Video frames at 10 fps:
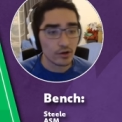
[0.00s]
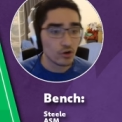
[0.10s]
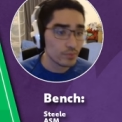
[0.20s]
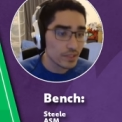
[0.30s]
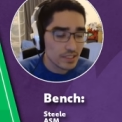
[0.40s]

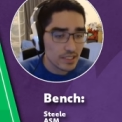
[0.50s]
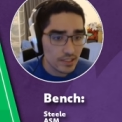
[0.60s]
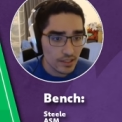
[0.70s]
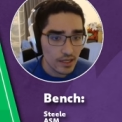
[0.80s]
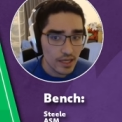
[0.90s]
home this
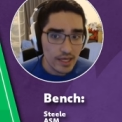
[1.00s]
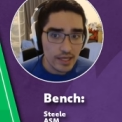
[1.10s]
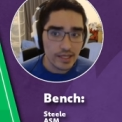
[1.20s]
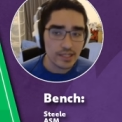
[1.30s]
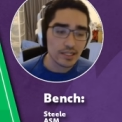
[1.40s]
season.
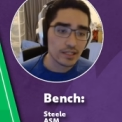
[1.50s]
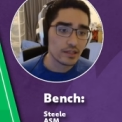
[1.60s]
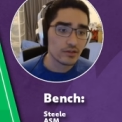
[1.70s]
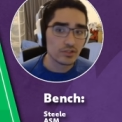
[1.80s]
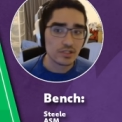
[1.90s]
Yes, I
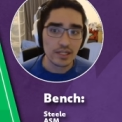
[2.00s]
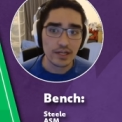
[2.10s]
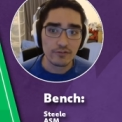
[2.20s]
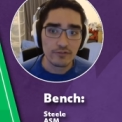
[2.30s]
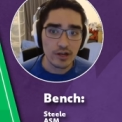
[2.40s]
think there's a
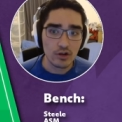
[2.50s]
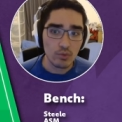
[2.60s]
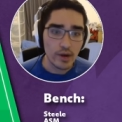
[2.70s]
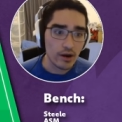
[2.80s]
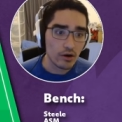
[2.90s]
slight fear
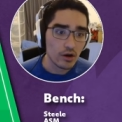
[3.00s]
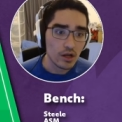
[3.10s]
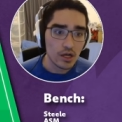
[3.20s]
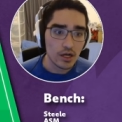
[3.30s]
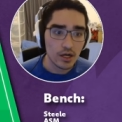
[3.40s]
where
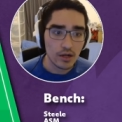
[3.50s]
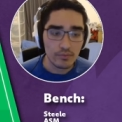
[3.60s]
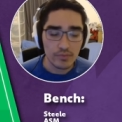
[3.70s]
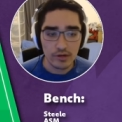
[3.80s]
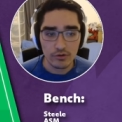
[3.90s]

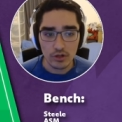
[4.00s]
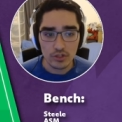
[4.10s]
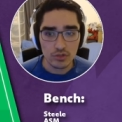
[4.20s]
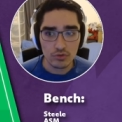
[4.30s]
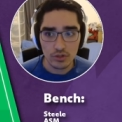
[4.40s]
um, they're
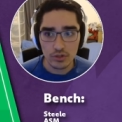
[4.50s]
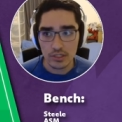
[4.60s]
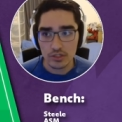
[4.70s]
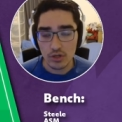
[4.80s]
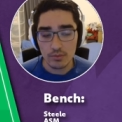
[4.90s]
not so good
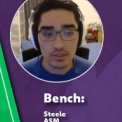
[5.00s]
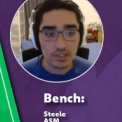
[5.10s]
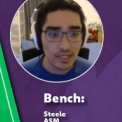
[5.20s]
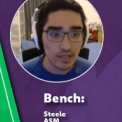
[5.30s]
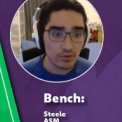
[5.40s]
in terms of
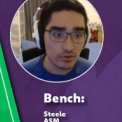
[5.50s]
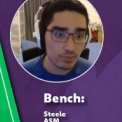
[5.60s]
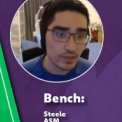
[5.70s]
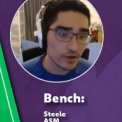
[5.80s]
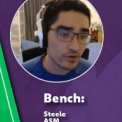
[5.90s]
dealing with
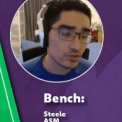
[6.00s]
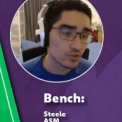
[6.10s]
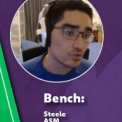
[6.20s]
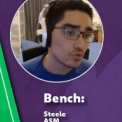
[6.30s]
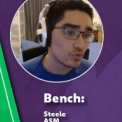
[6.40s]
players
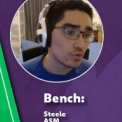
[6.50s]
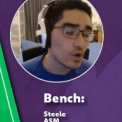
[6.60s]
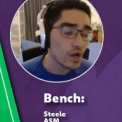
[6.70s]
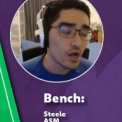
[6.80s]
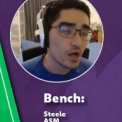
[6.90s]
who
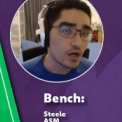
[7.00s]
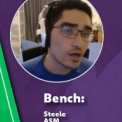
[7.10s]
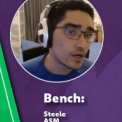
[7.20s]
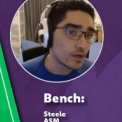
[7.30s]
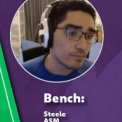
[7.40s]

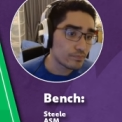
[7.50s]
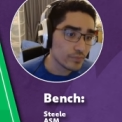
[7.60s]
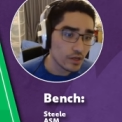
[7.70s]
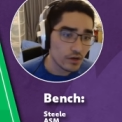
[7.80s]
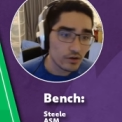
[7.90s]

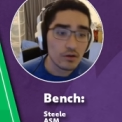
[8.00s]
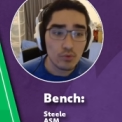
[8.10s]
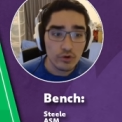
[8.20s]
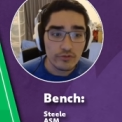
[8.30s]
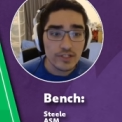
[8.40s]
um, are, are,
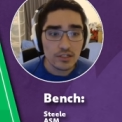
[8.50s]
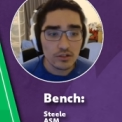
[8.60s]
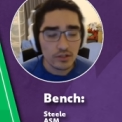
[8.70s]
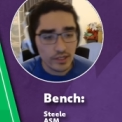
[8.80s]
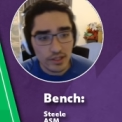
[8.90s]
more
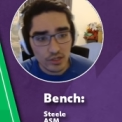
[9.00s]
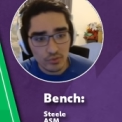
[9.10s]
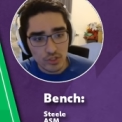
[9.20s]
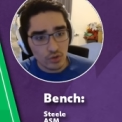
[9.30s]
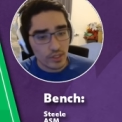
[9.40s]
physical. And I think
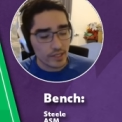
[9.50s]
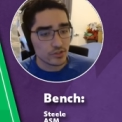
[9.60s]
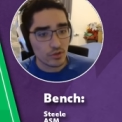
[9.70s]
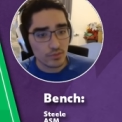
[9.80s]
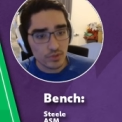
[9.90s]
we saw that in
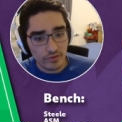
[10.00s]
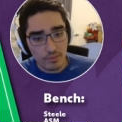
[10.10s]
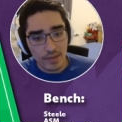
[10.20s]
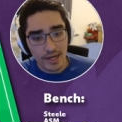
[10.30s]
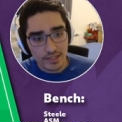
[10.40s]
terms of
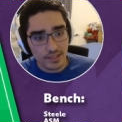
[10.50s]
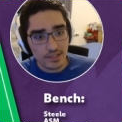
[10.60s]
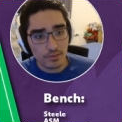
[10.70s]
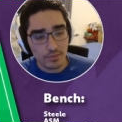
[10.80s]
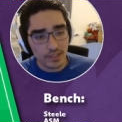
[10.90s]
Jimenez and
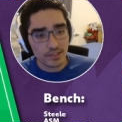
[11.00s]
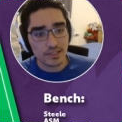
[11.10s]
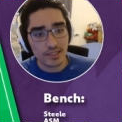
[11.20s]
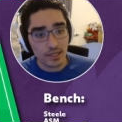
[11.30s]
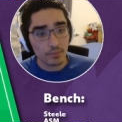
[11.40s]
his ability
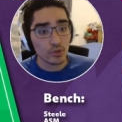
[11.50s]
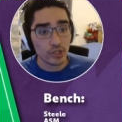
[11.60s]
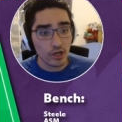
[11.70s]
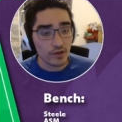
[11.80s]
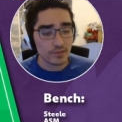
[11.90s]
to kind of
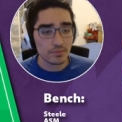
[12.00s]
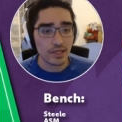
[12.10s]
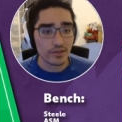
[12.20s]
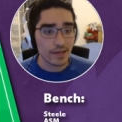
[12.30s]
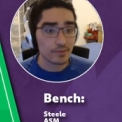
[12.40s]
bully off some
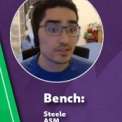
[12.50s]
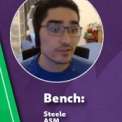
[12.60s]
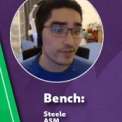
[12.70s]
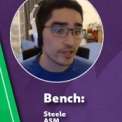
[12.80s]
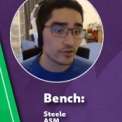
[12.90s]
Southampton
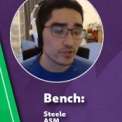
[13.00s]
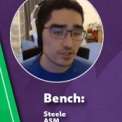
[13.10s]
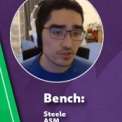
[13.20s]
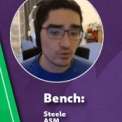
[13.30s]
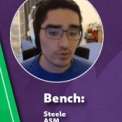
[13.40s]

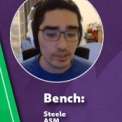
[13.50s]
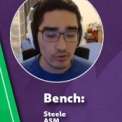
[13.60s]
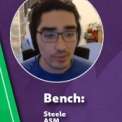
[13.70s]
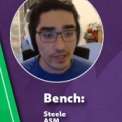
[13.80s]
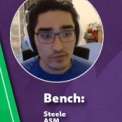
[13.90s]
defenders, you know, when they
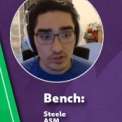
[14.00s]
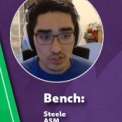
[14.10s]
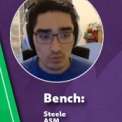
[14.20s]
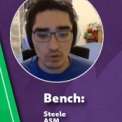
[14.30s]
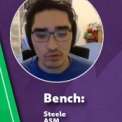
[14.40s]
were playing
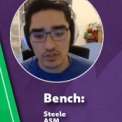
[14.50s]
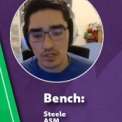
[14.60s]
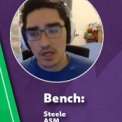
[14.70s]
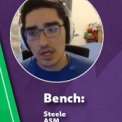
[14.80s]
versus Wolves.